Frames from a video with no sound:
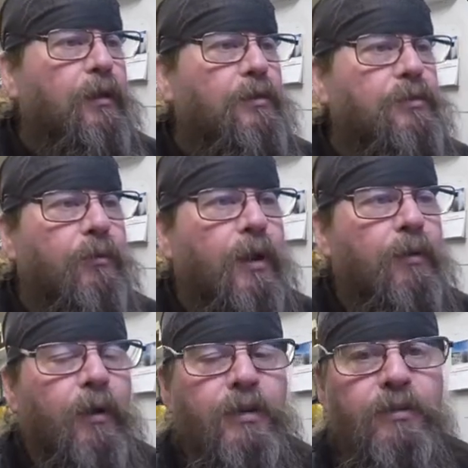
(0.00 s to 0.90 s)
So right
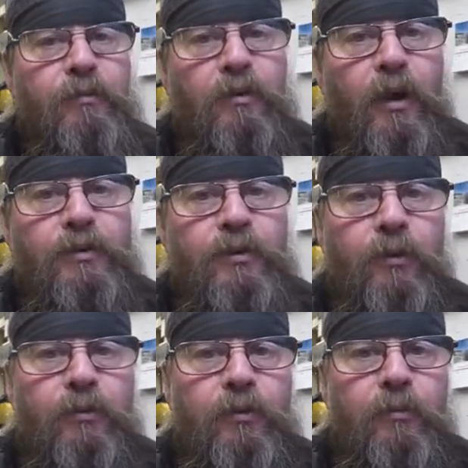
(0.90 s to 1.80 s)
away, some thoughts go
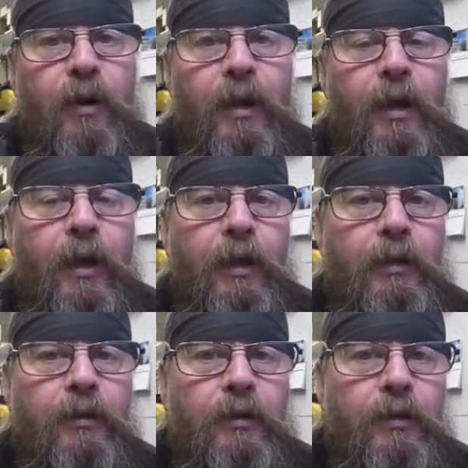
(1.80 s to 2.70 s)
through my
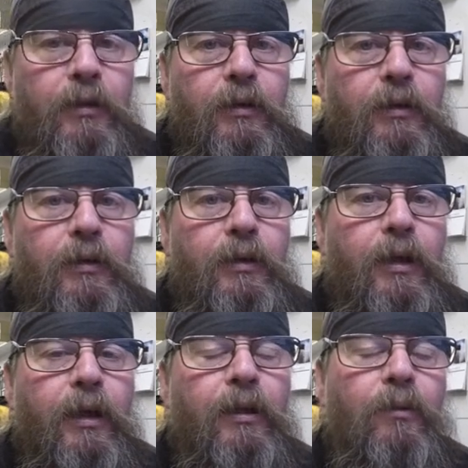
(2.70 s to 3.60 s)
head,
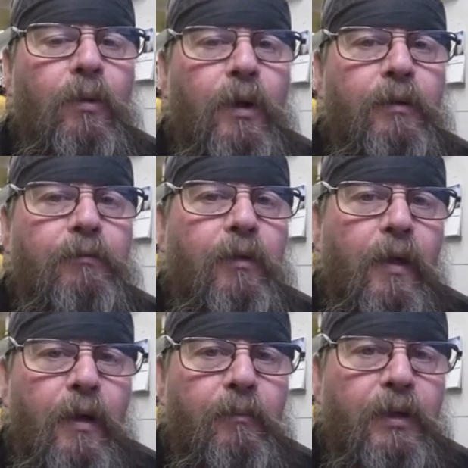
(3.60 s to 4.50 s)
and one of
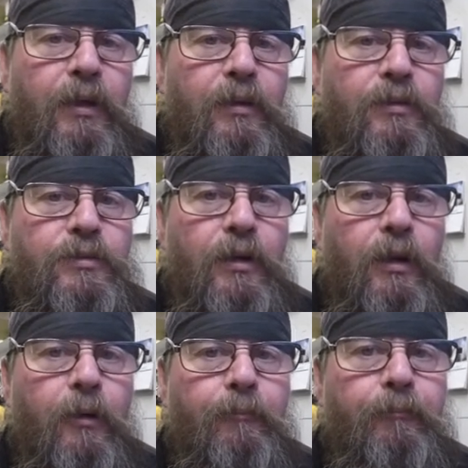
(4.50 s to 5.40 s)
them is
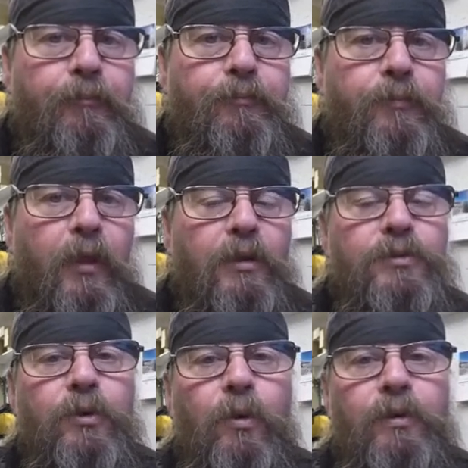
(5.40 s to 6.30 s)
um,
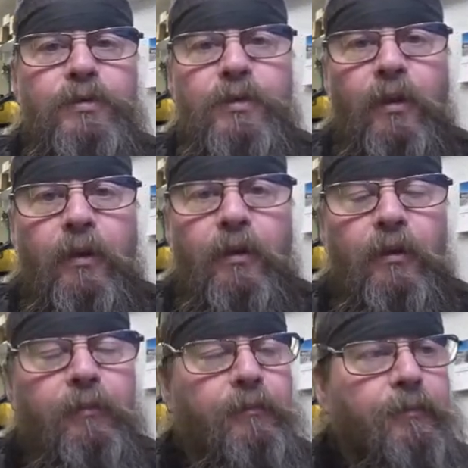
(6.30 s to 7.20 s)
scored cylinder.